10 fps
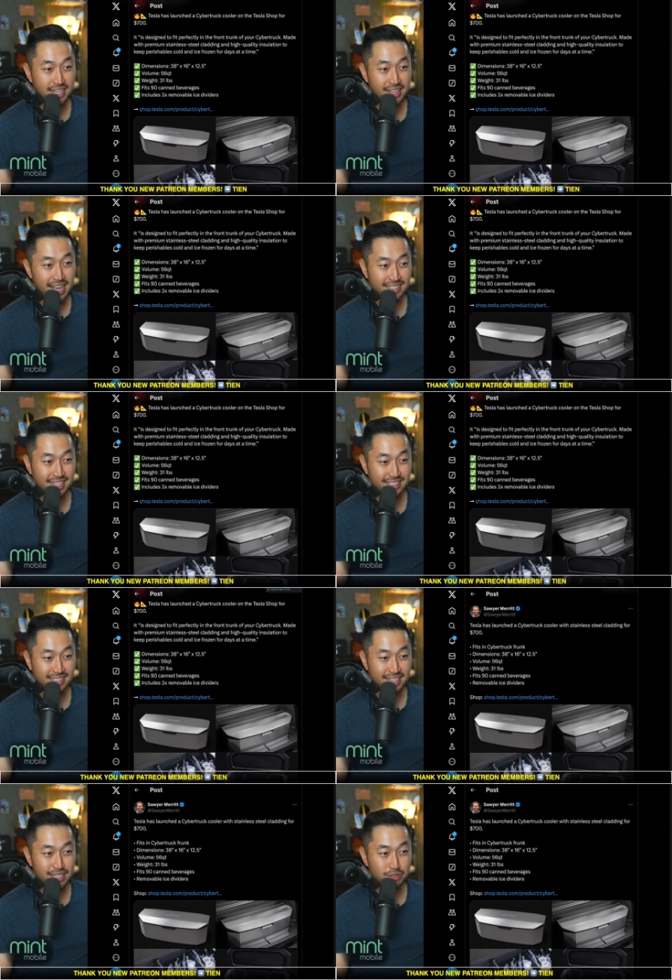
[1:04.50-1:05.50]
to see that
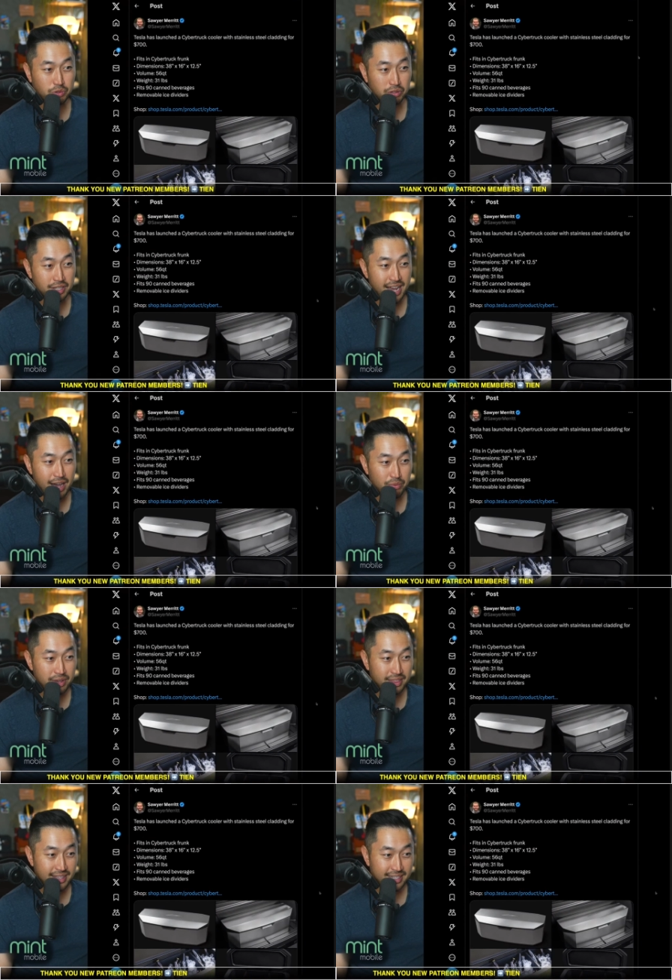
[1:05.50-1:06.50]
Tesla is rolling out
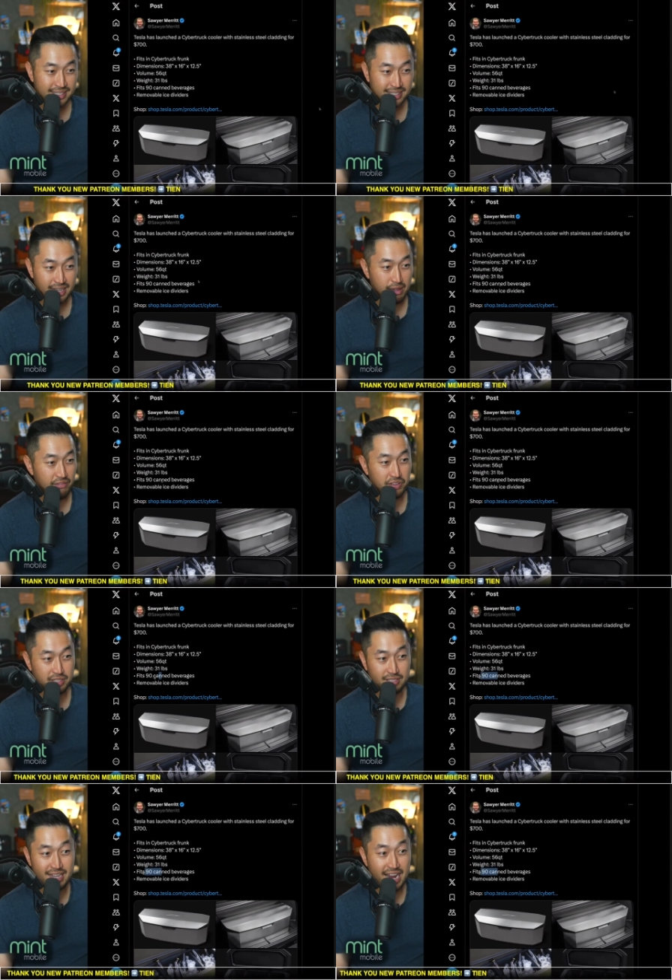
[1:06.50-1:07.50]
with this.
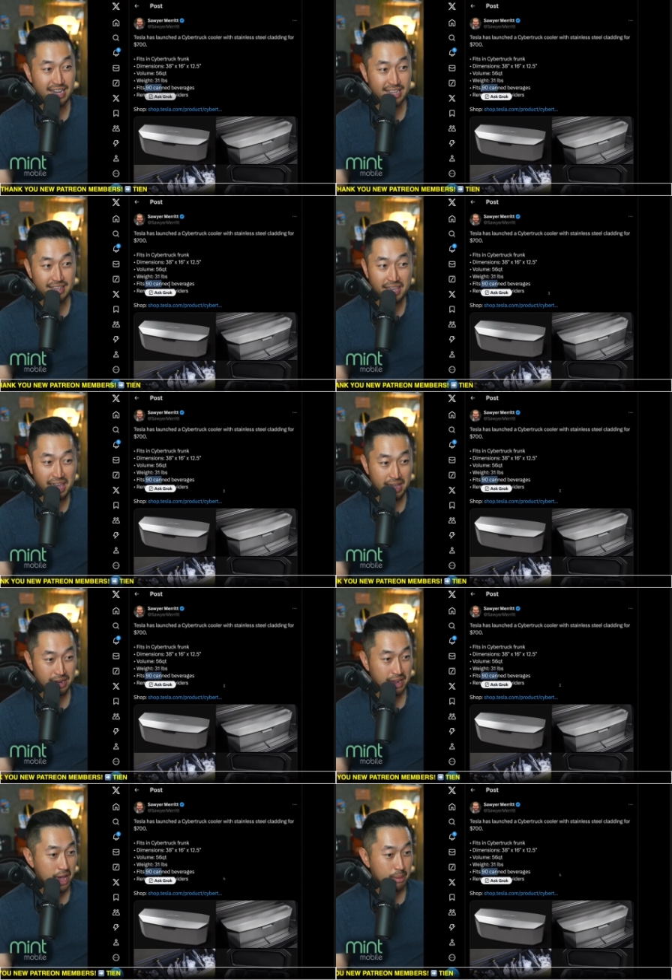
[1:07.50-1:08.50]
If it's 90
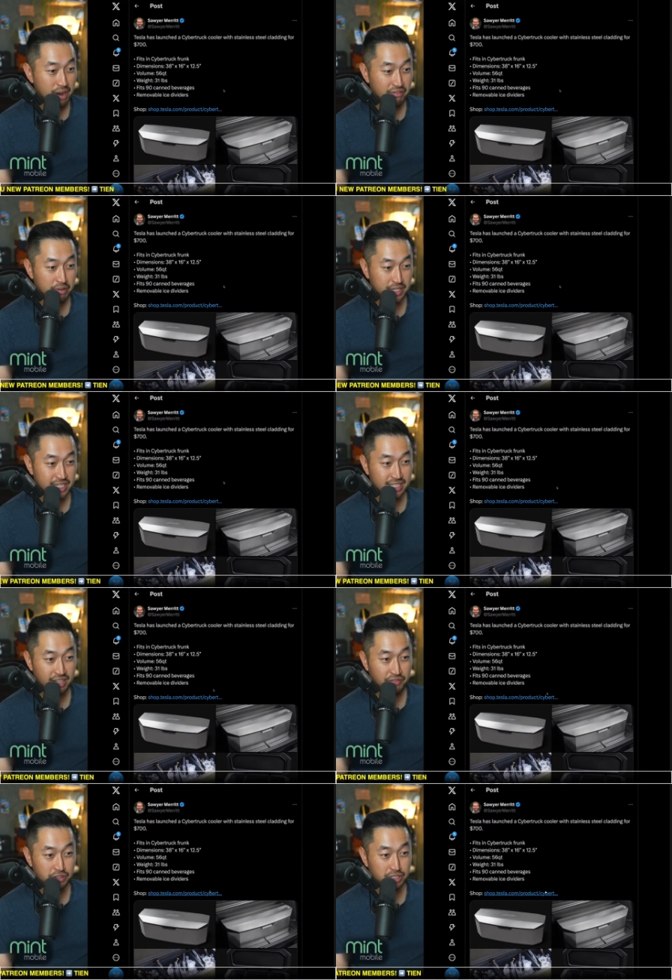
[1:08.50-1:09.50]
can
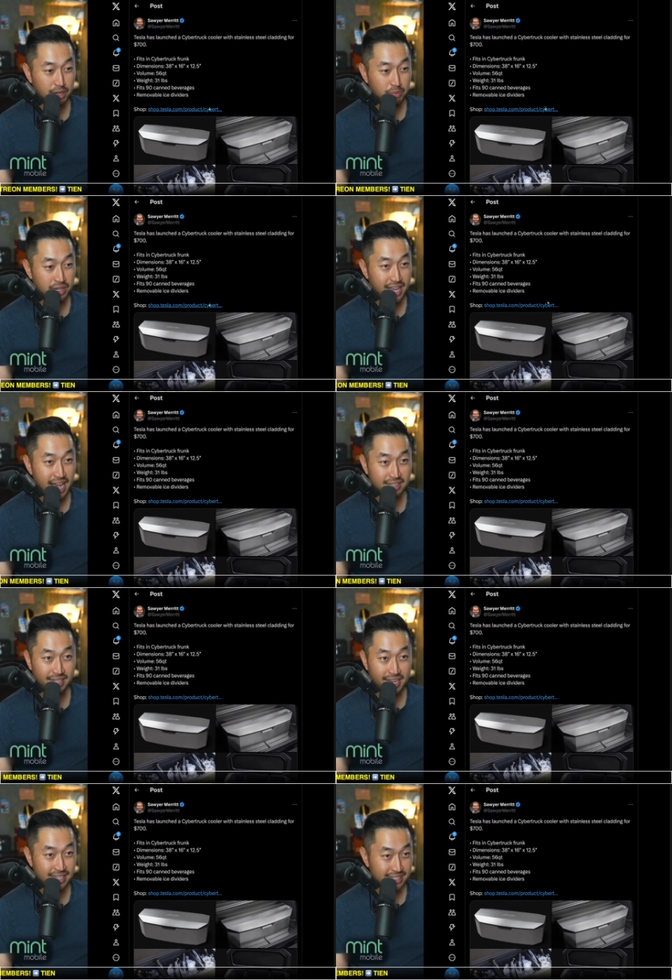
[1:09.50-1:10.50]
beverages, if you're someone
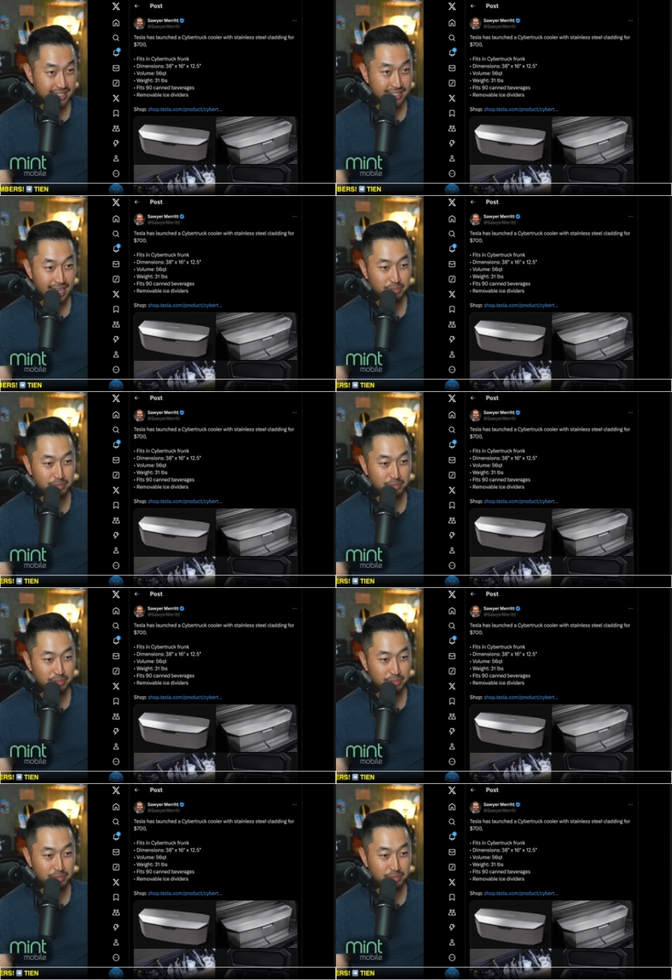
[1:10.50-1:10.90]
that likes this